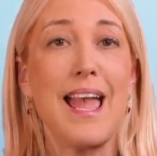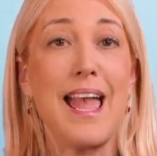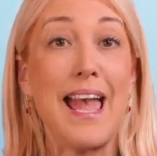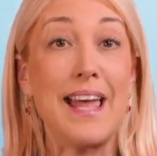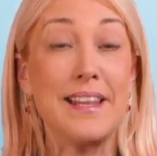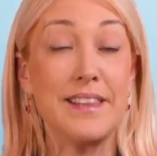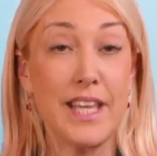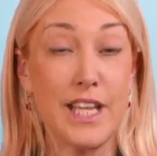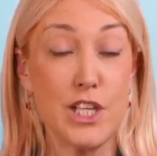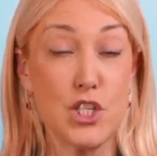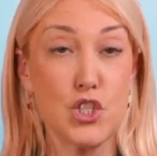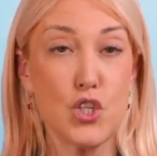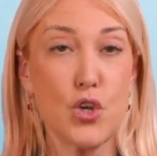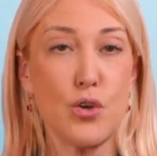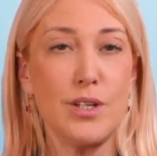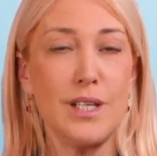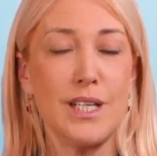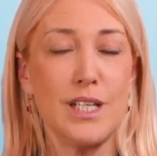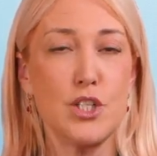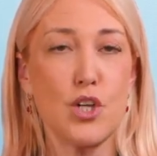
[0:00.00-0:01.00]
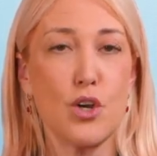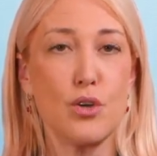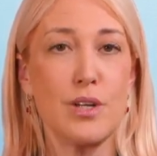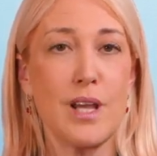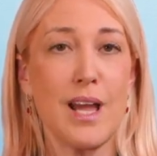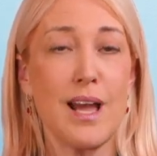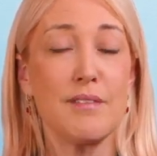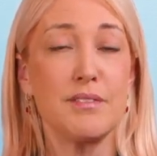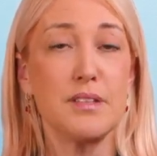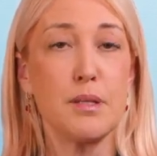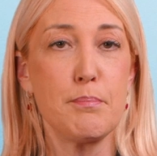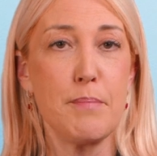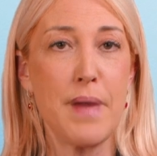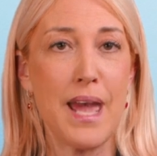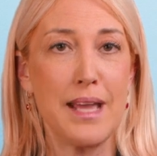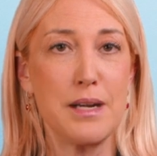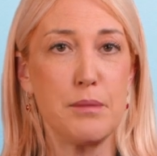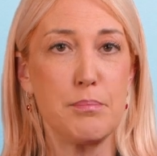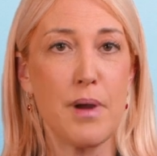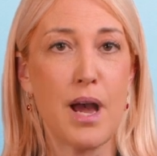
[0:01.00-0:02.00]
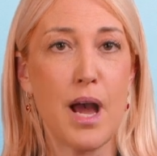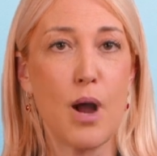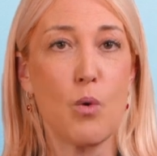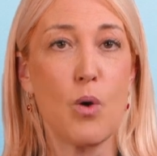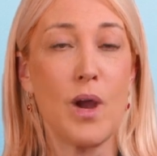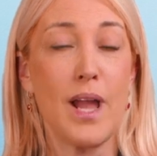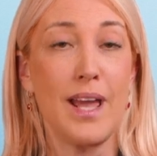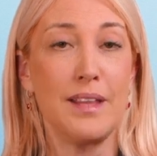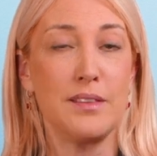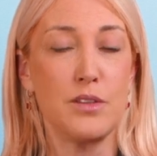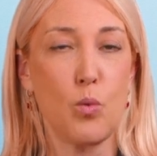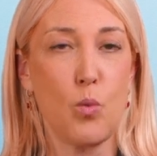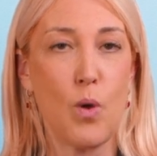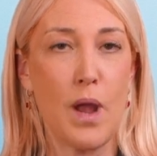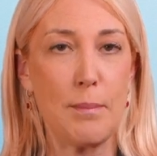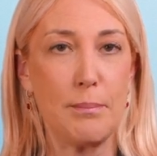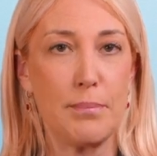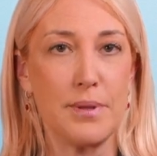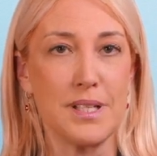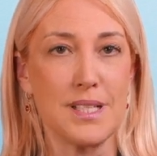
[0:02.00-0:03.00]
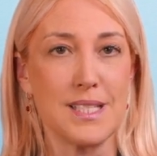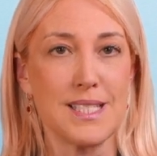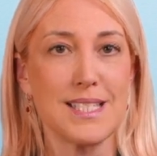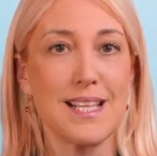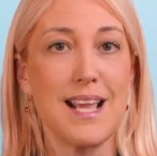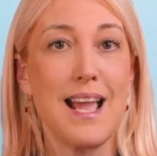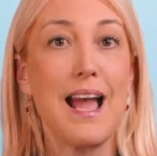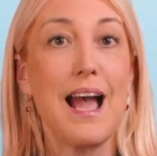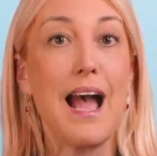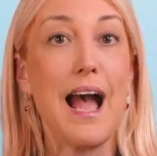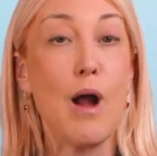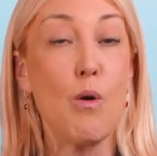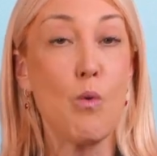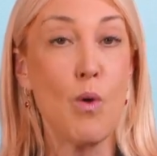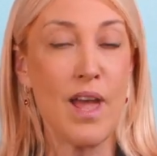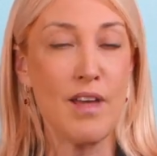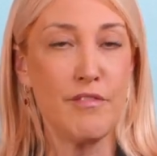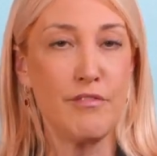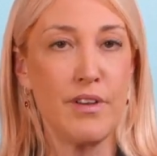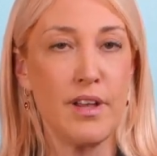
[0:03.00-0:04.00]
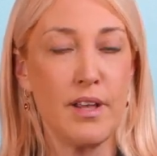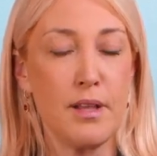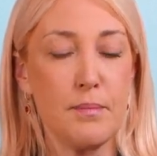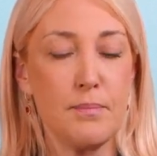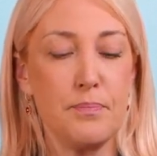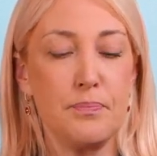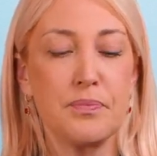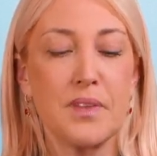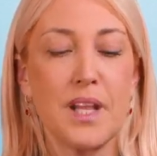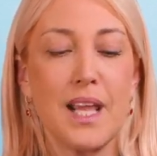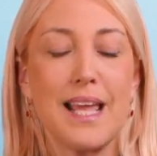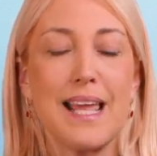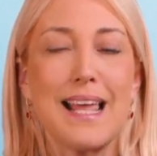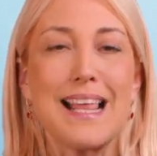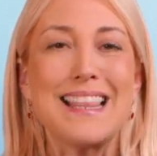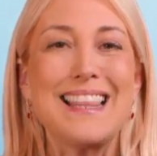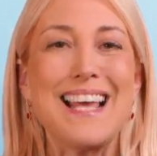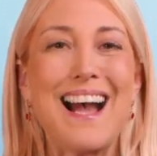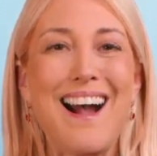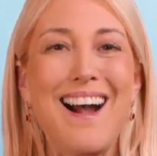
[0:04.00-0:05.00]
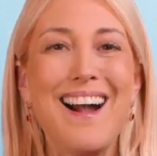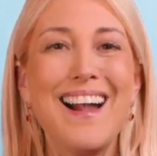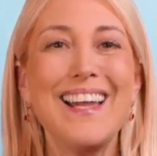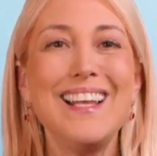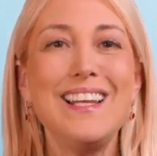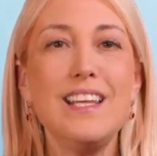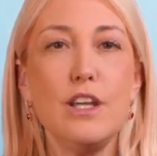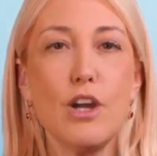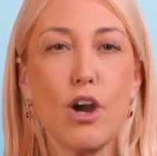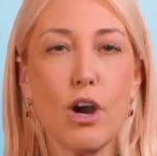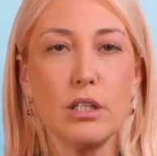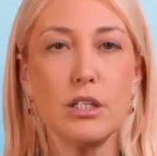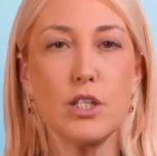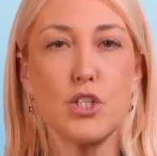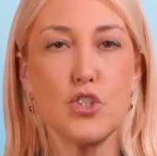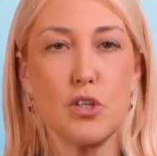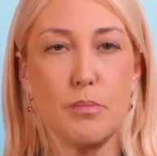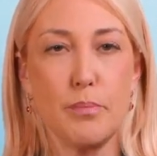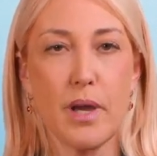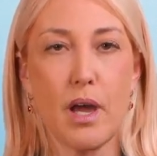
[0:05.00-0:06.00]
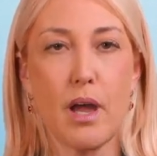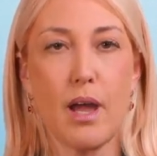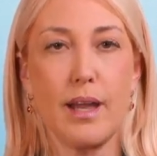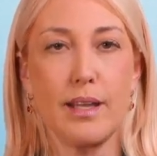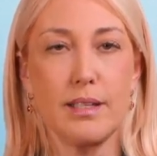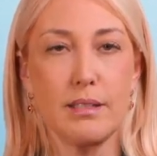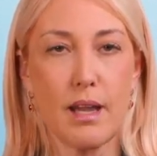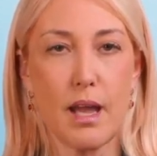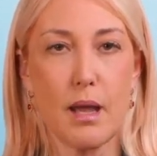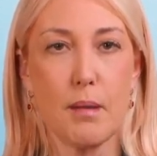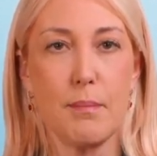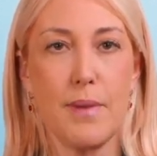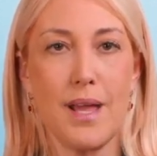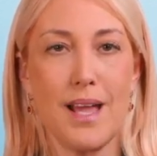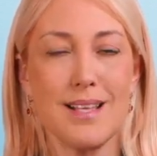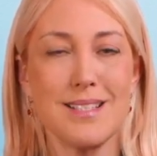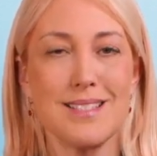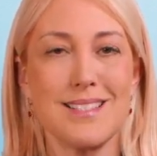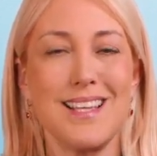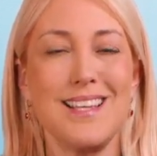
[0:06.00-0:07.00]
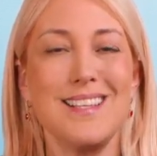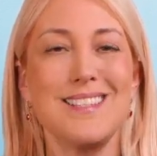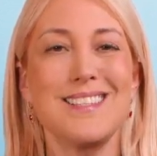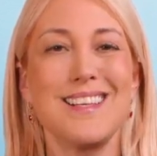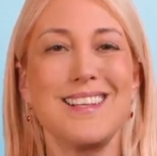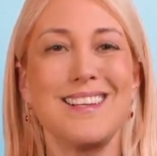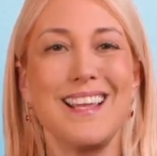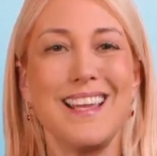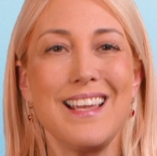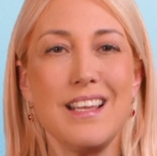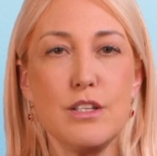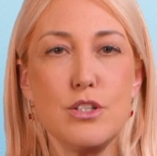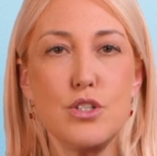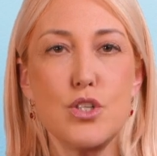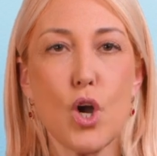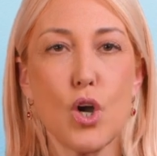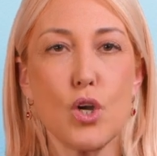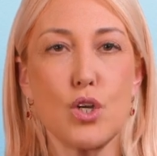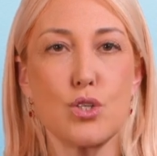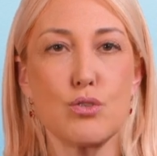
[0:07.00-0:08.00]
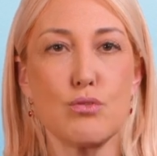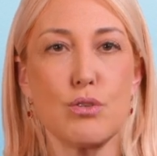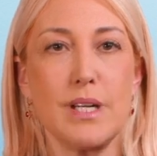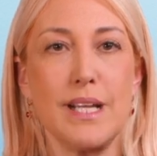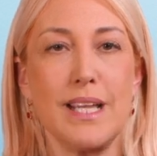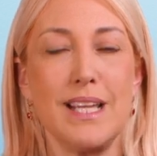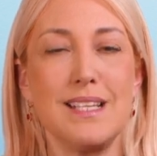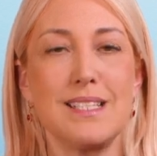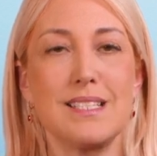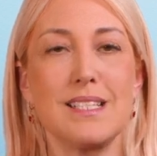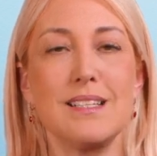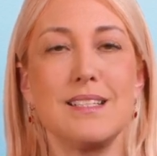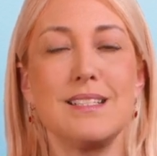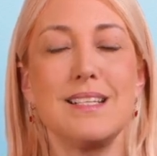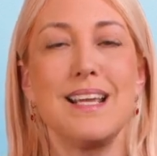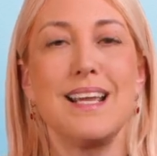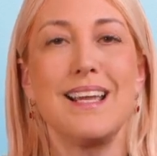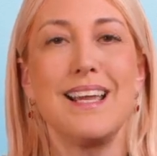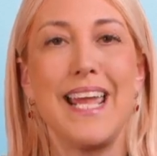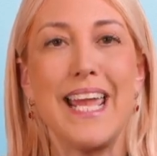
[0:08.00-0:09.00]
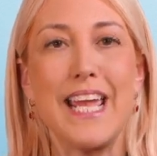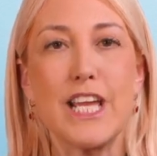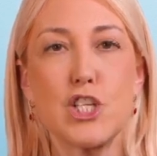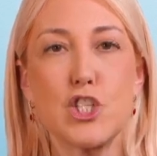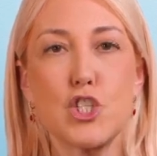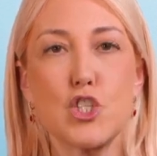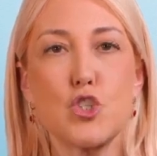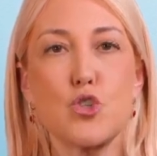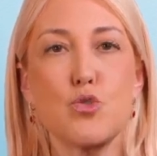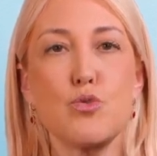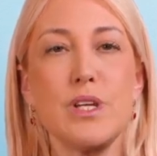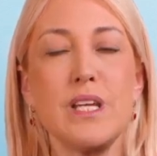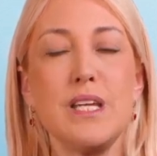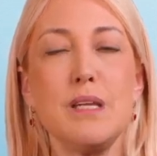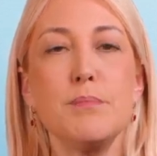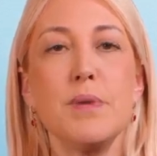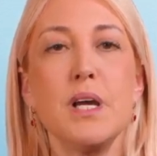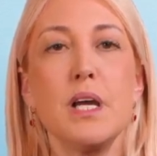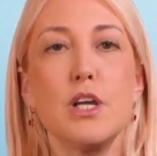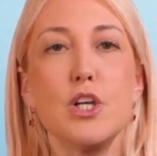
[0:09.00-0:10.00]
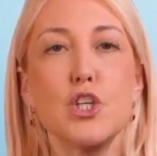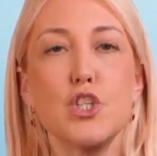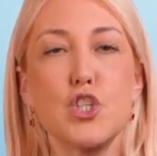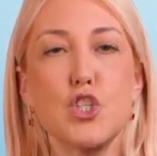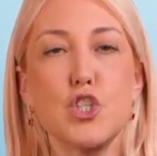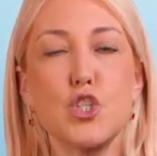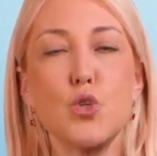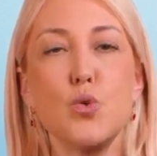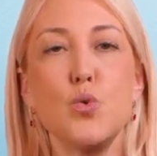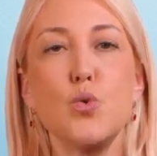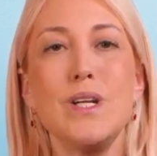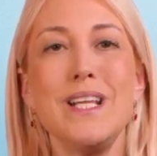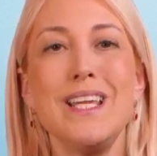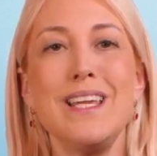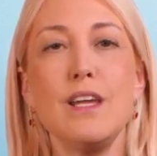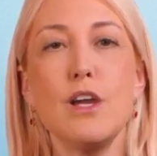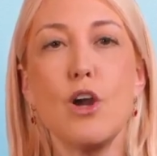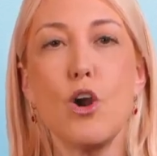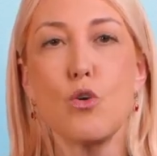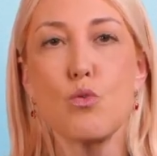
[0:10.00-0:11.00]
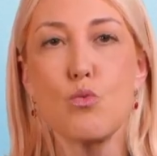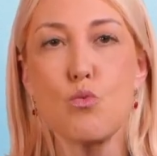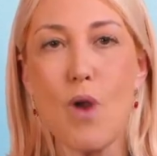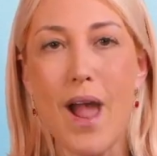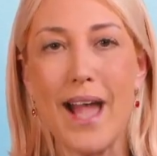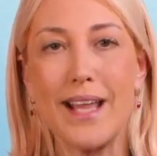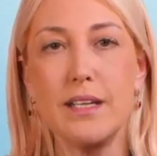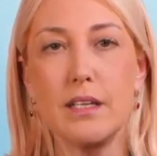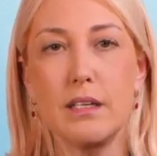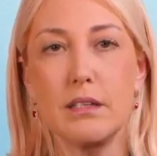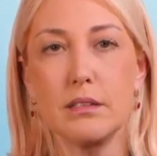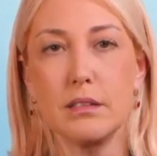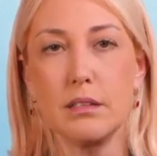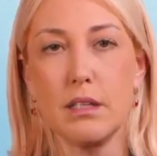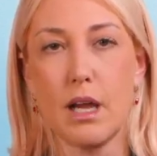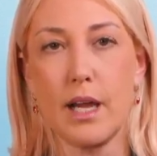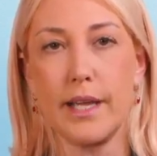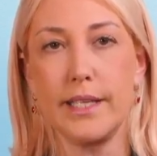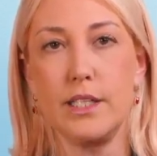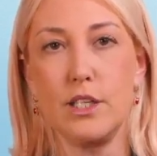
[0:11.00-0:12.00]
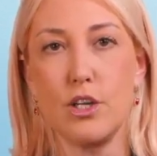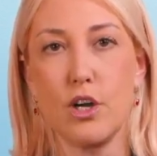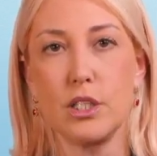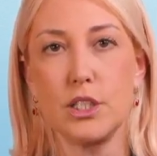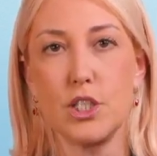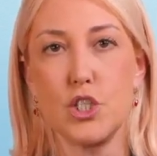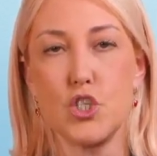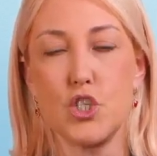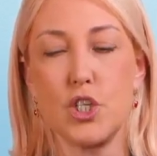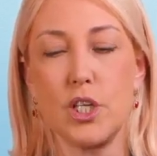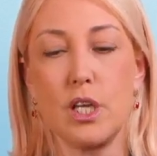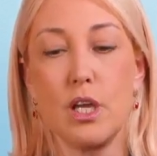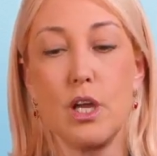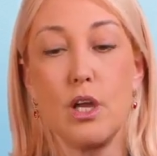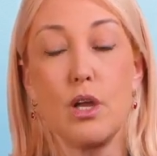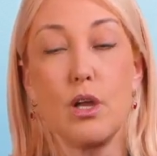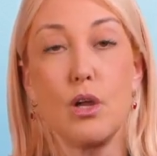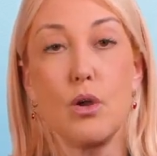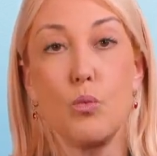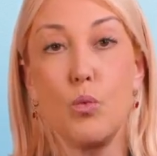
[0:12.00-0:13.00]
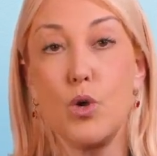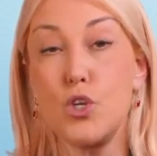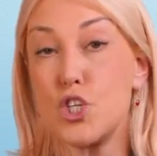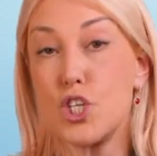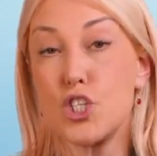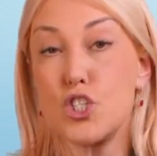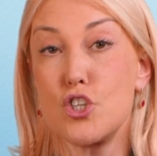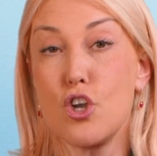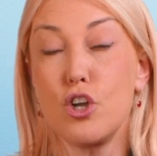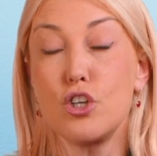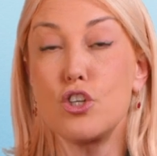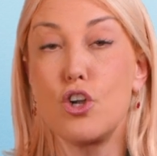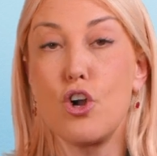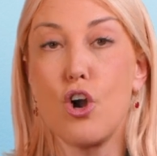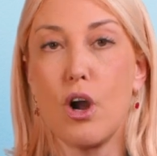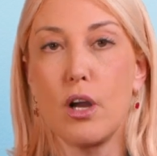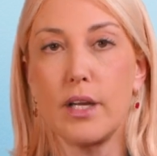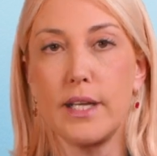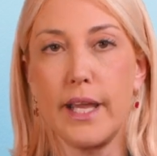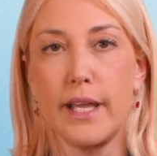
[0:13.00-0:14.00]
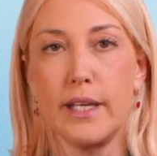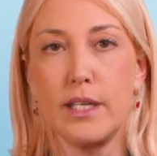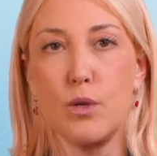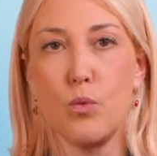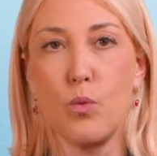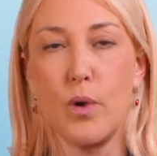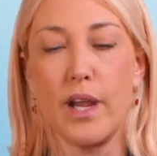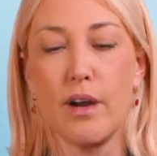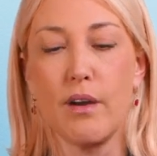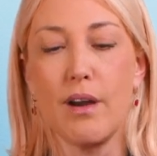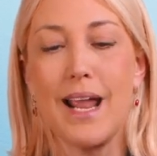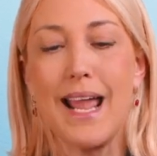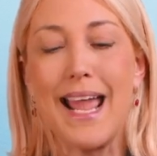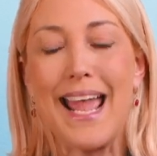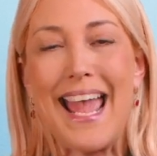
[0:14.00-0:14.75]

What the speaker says: and they certainly don't have the manpower and the weapons. However, the ideology behind Hamas is an indoctrinated, extreme Sunni radical ideology, which has not gone anywhere.